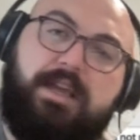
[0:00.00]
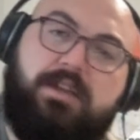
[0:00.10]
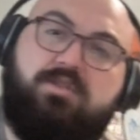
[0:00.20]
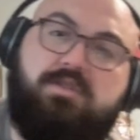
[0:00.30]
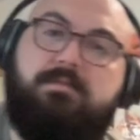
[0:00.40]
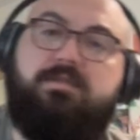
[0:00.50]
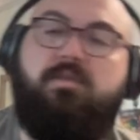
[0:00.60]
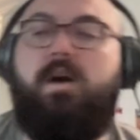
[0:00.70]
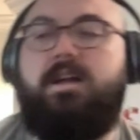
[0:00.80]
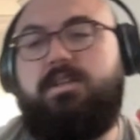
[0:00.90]
Thank you so much
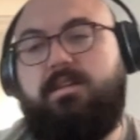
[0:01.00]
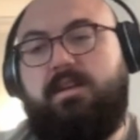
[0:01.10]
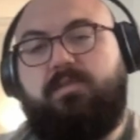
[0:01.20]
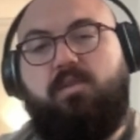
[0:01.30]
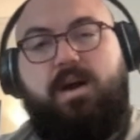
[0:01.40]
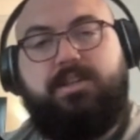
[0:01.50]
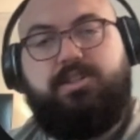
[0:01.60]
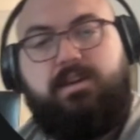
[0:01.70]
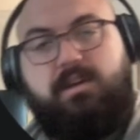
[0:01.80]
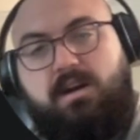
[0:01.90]
for watching. Thanks for
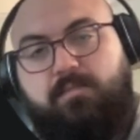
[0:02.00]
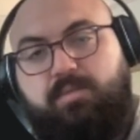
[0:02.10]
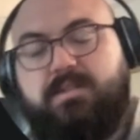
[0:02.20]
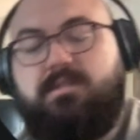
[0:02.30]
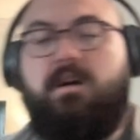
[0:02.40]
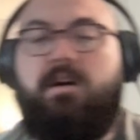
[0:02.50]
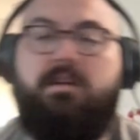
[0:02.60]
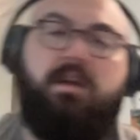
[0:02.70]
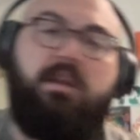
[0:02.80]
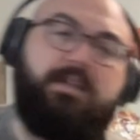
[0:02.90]
watching Econ Plus
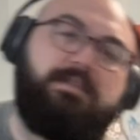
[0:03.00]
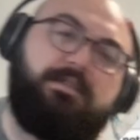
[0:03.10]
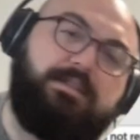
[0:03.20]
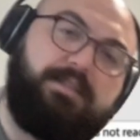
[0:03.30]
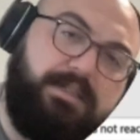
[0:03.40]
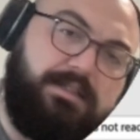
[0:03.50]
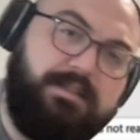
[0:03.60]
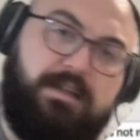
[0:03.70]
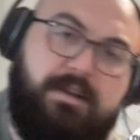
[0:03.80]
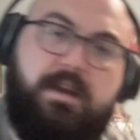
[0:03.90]
Doll and
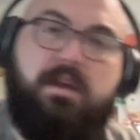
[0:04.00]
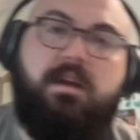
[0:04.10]
ACDC.